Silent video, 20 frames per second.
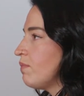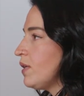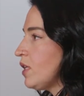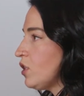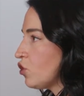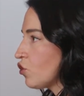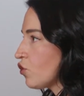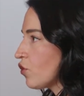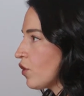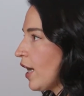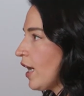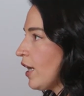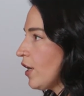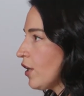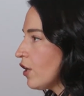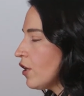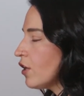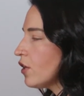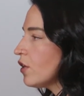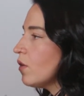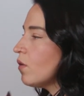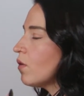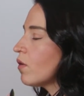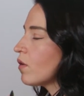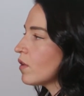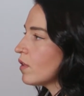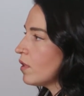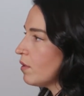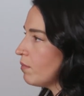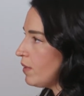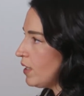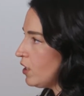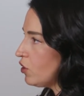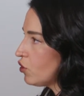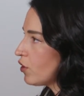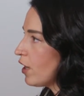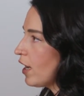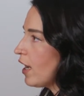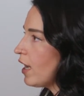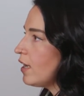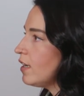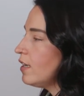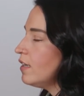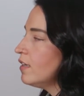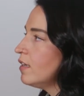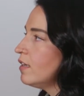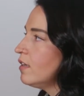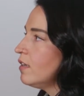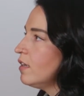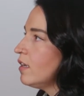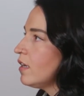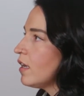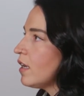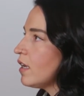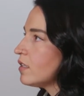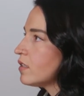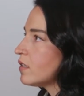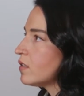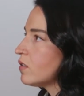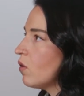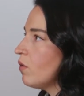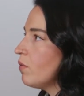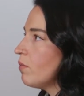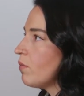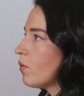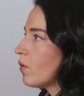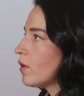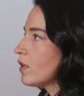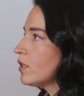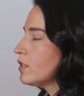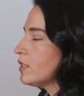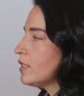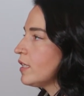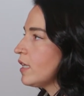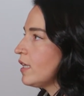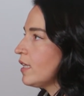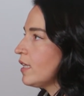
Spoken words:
betrayer or the betrayed, it's so important to